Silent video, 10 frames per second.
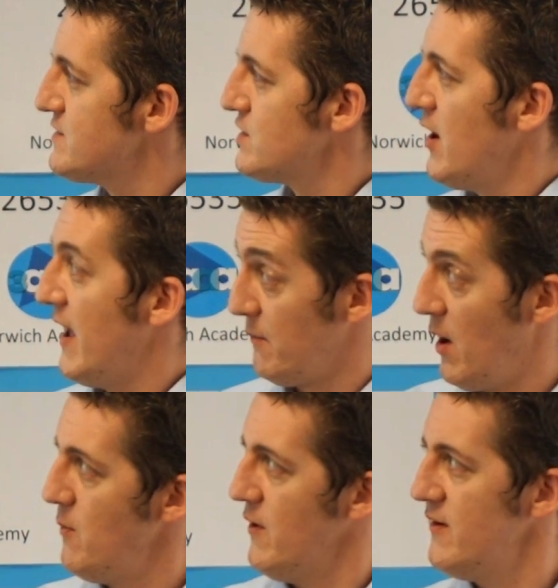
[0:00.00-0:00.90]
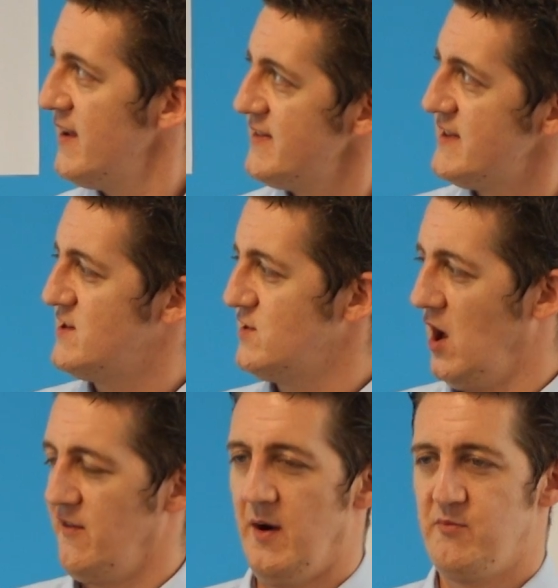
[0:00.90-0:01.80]
at the moment, this is kind
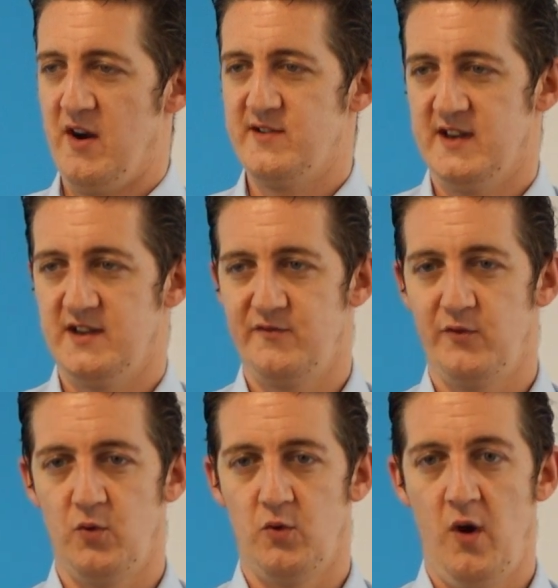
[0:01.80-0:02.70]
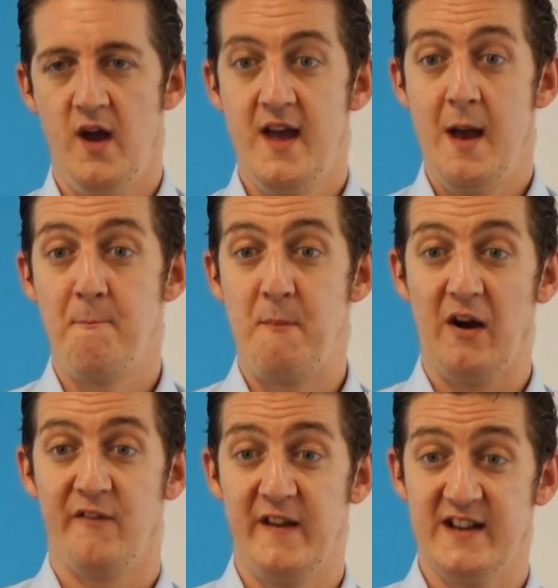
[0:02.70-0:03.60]
of our process for bug
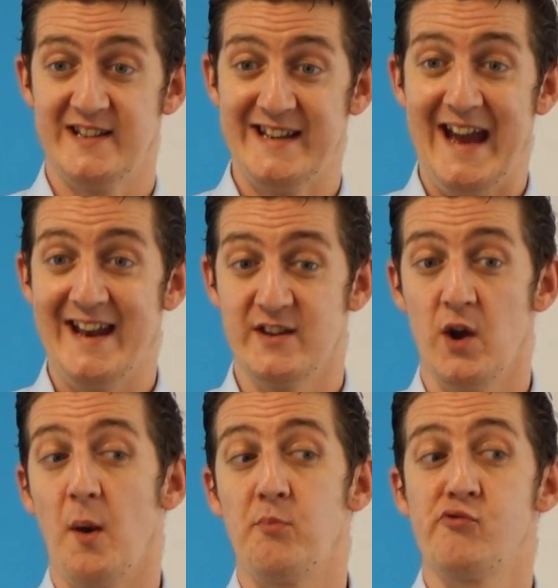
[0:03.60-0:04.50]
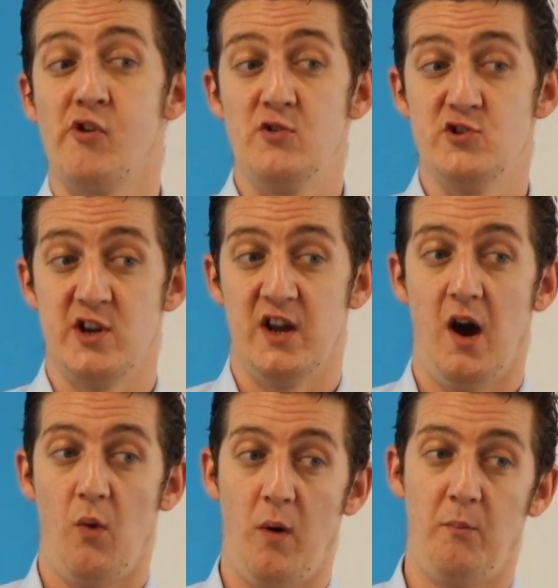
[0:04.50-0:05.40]
fixing and approaching
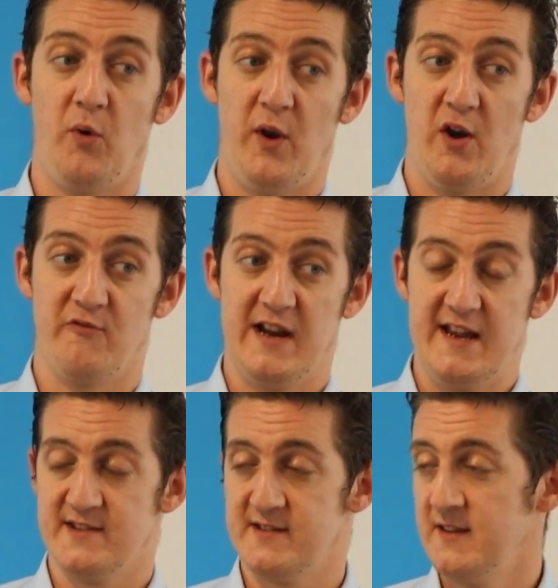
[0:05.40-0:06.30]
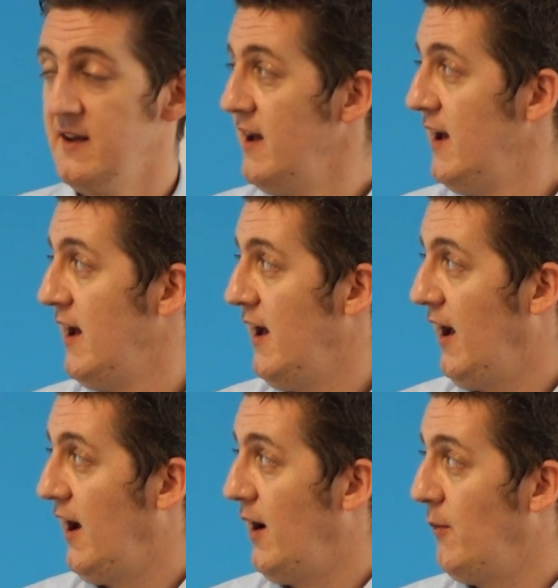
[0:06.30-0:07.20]
our 1.0 release.
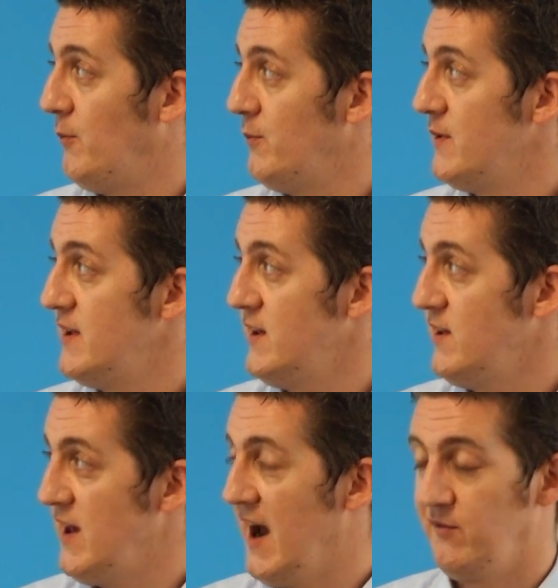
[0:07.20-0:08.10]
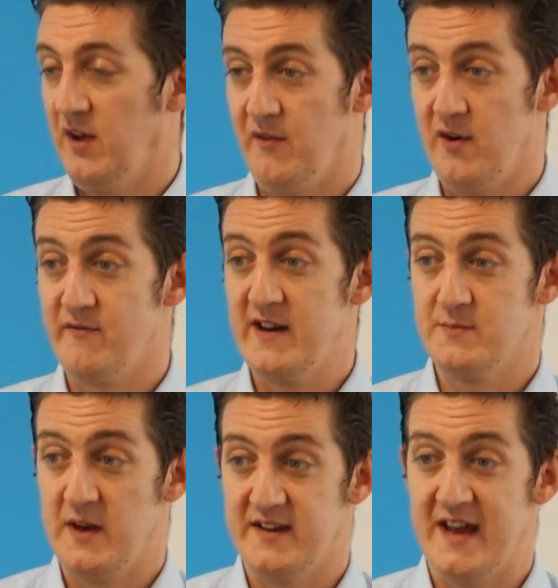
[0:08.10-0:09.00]
You have to get very
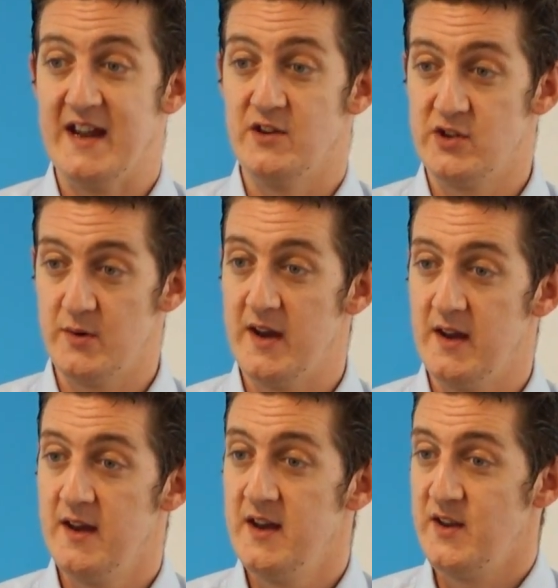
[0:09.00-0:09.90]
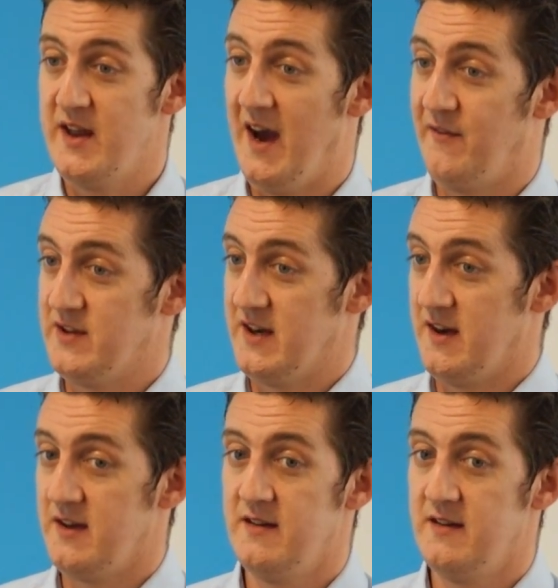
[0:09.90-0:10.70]
regimented in how you do it. You have to,